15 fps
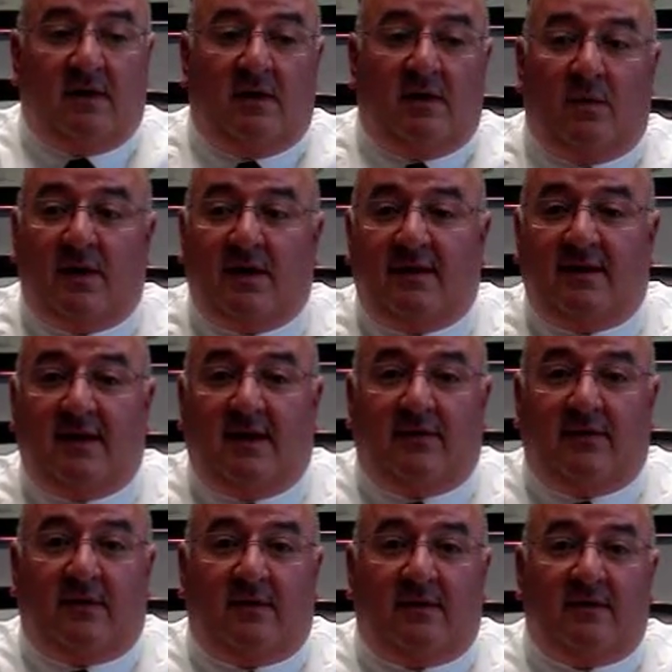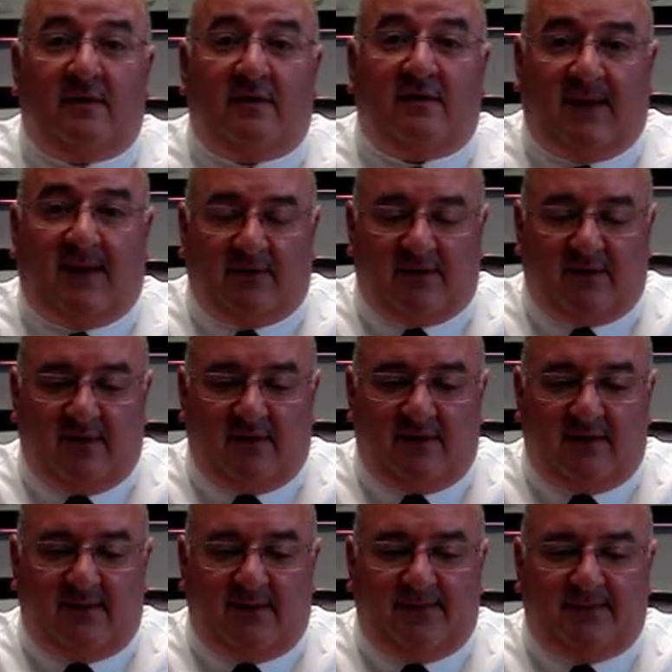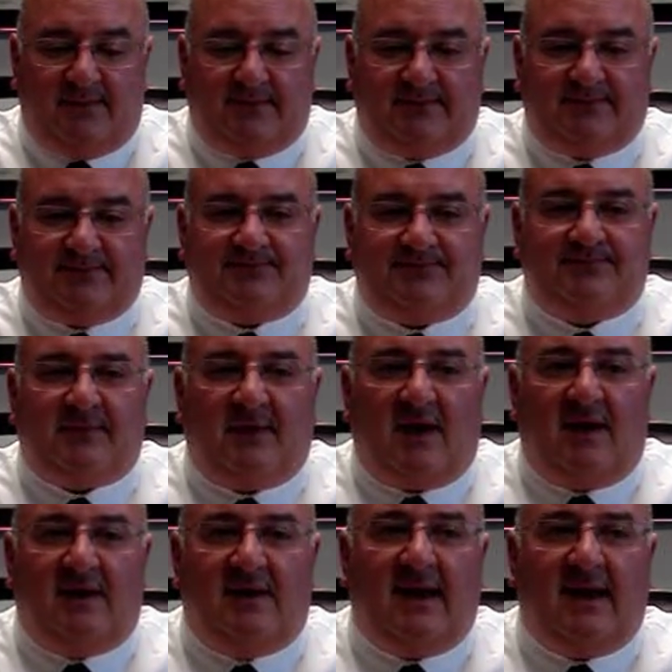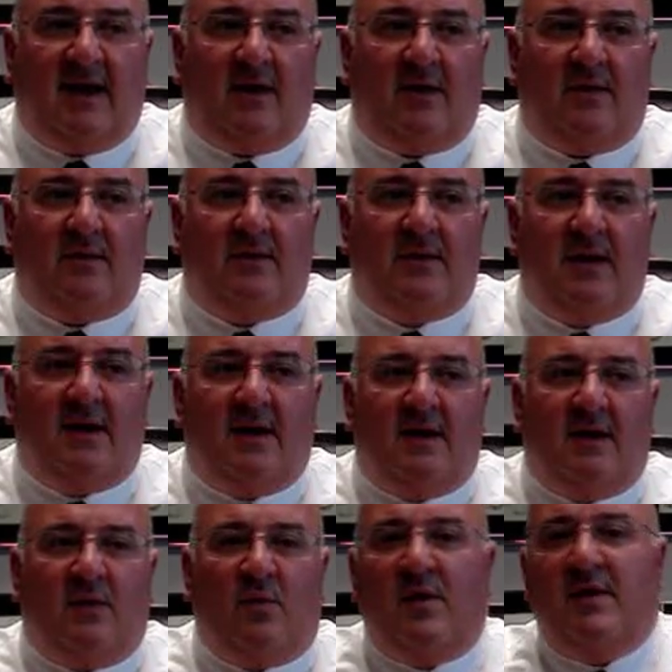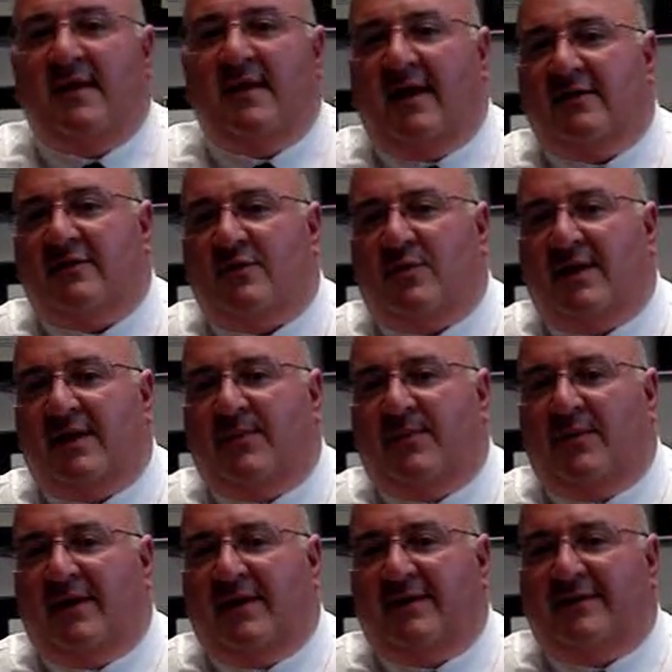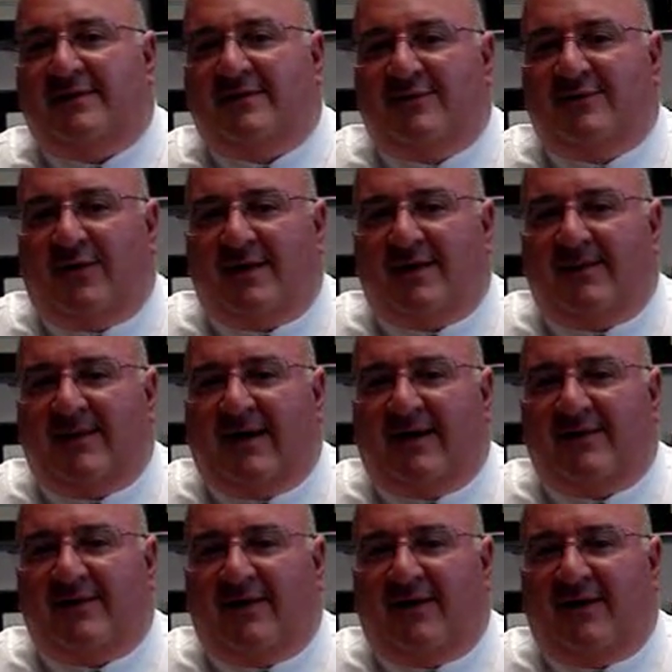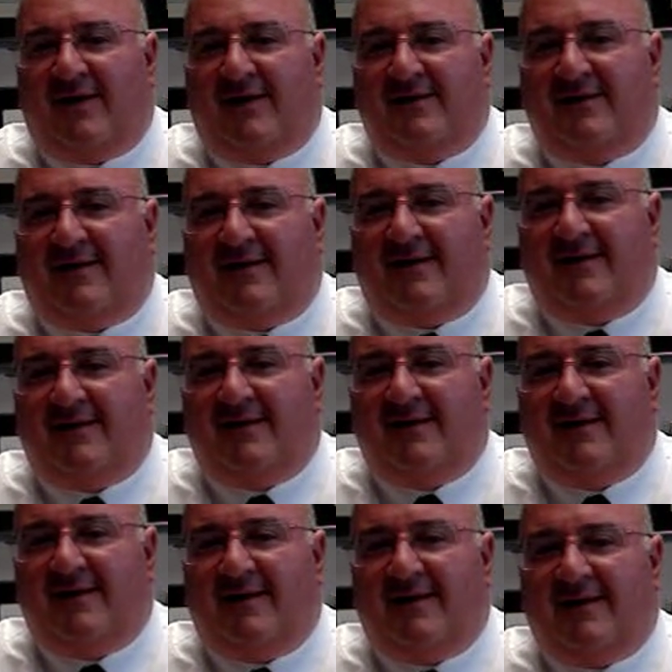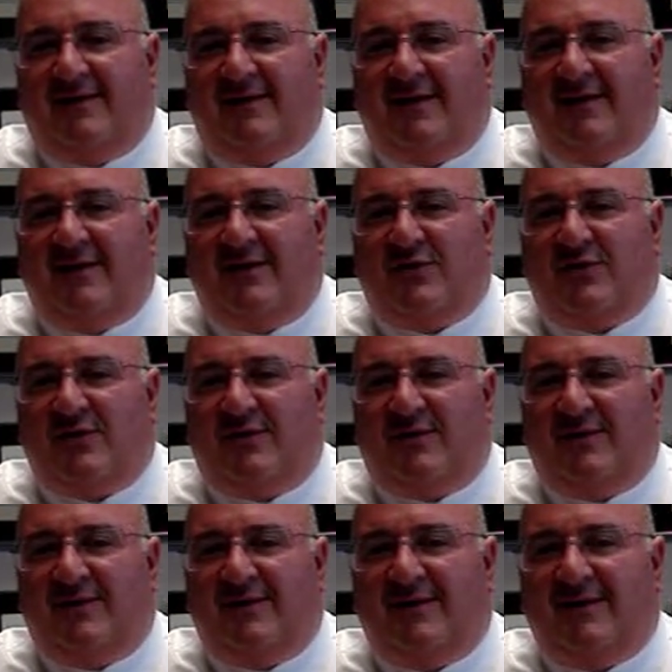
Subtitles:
one of the other spouses. Now, one last quick point to talk about on the initial